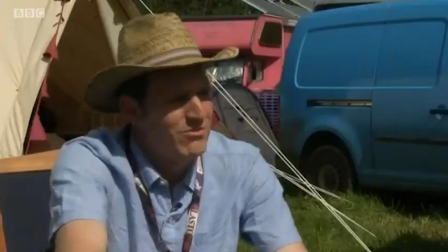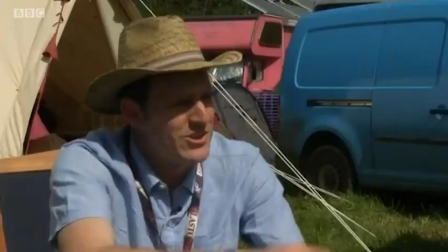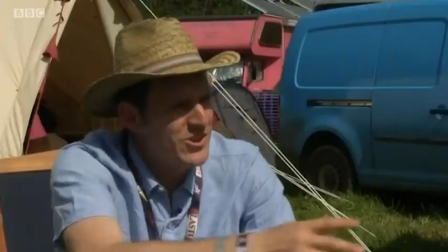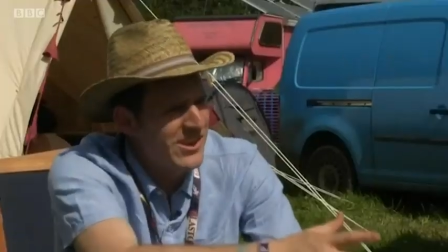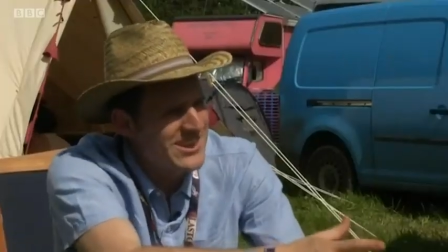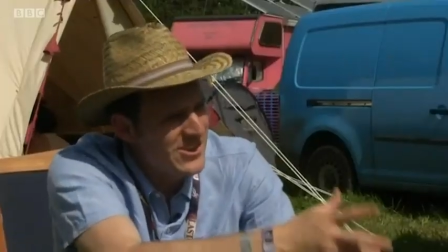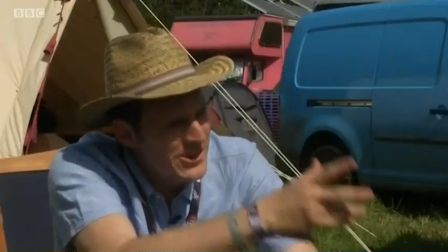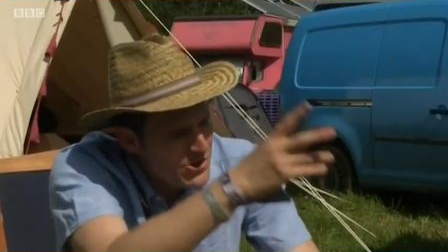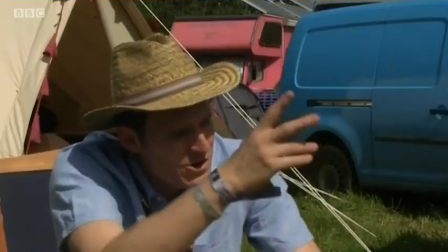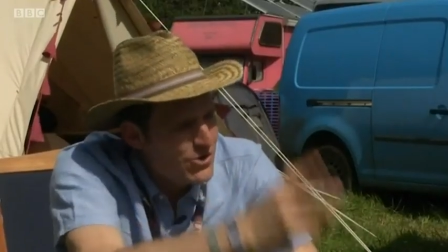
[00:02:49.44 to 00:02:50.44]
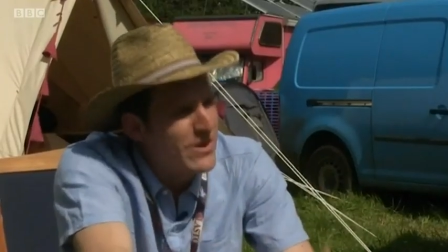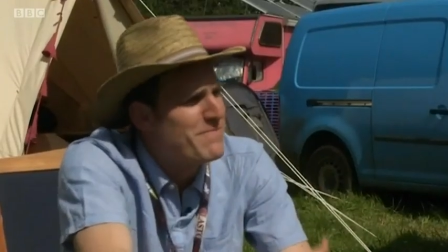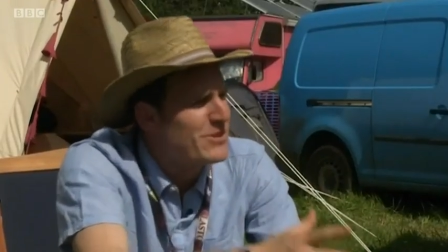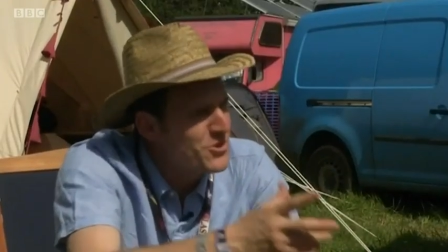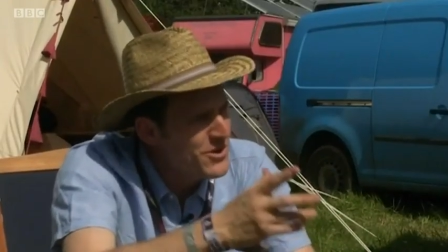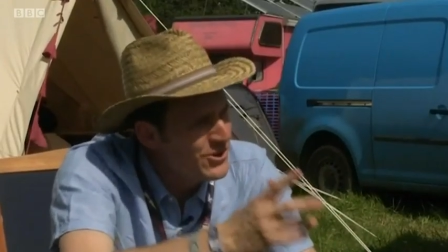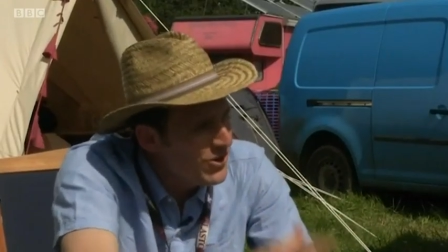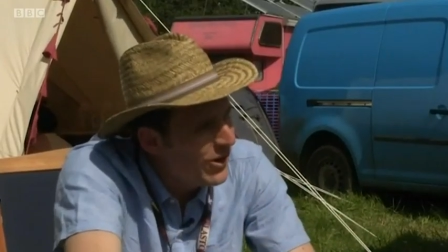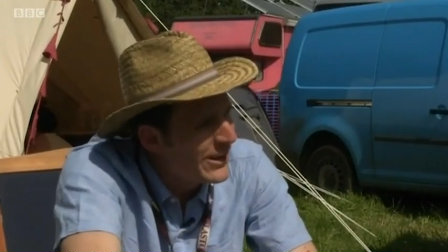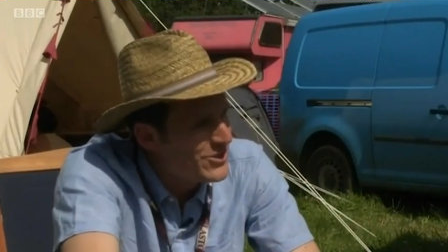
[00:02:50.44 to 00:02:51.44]
Molly Scott Cato, I know you're a Green, but do you
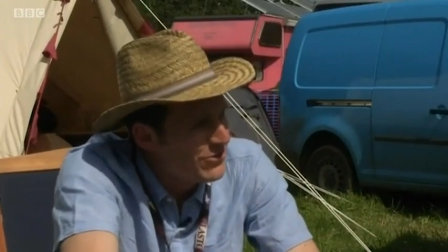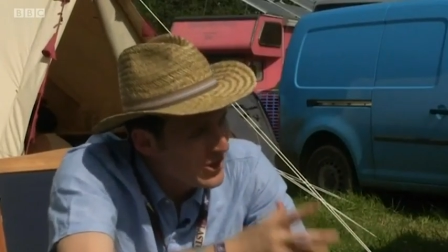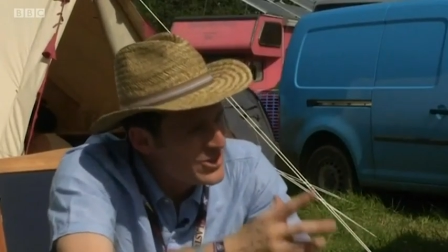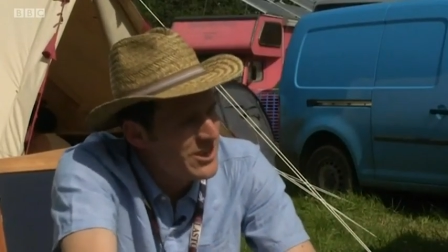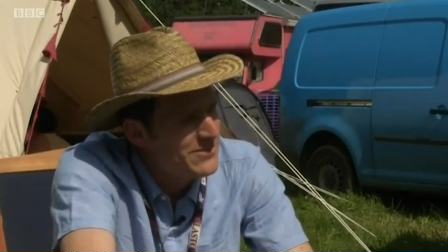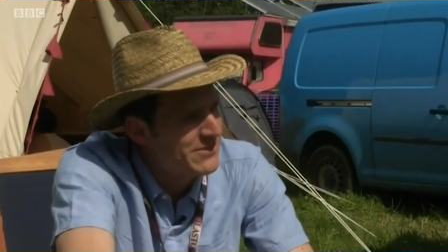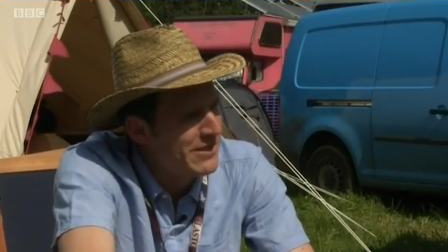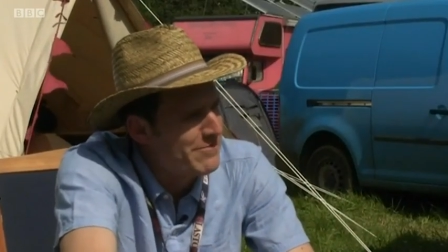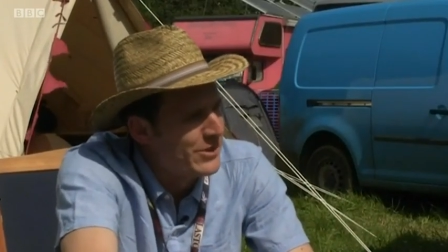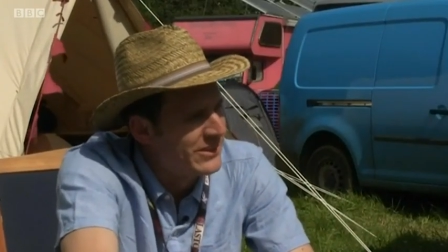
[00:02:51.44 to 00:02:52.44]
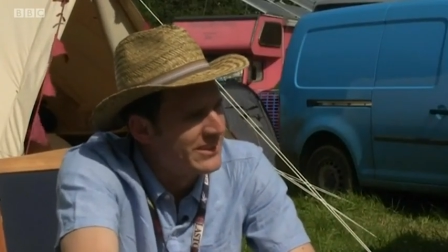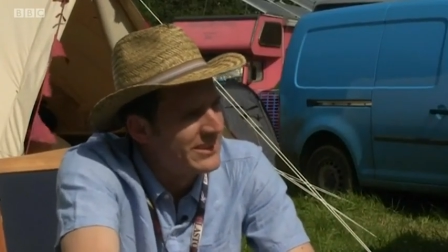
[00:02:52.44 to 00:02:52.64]
acknowledge for a Conservative government